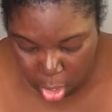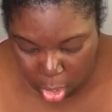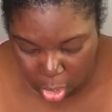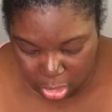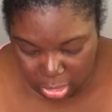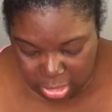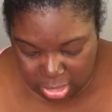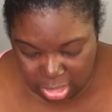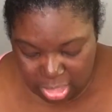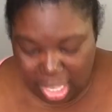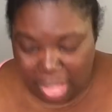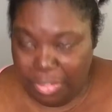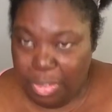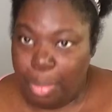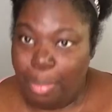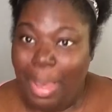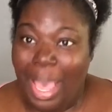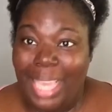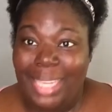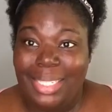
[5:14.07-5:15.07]
are
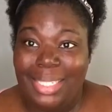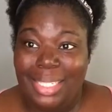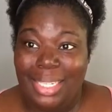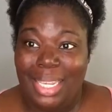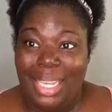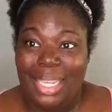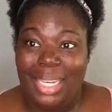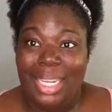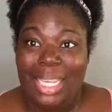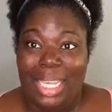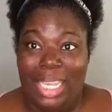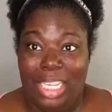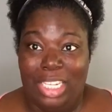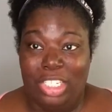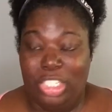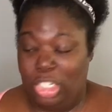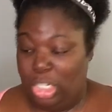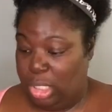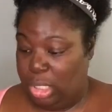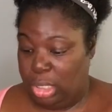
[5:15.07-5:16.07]
7 by 10
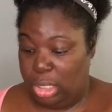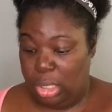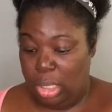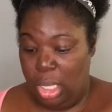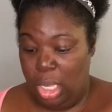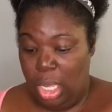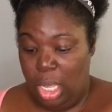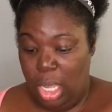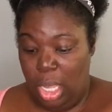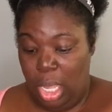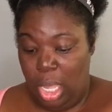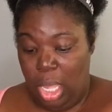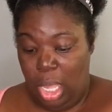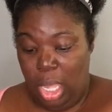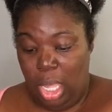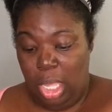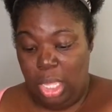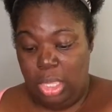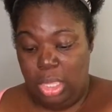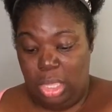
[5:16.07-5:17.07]
inches.
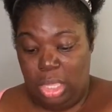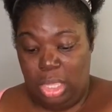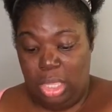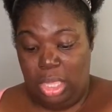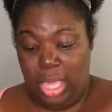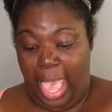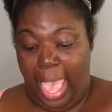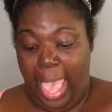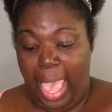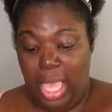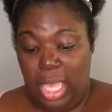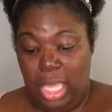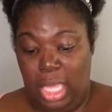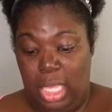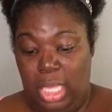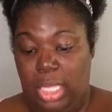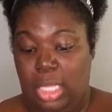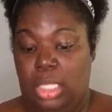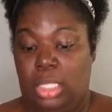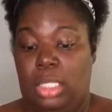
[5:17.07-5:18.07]
That
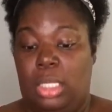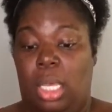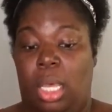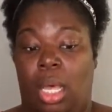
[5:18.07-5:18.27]
is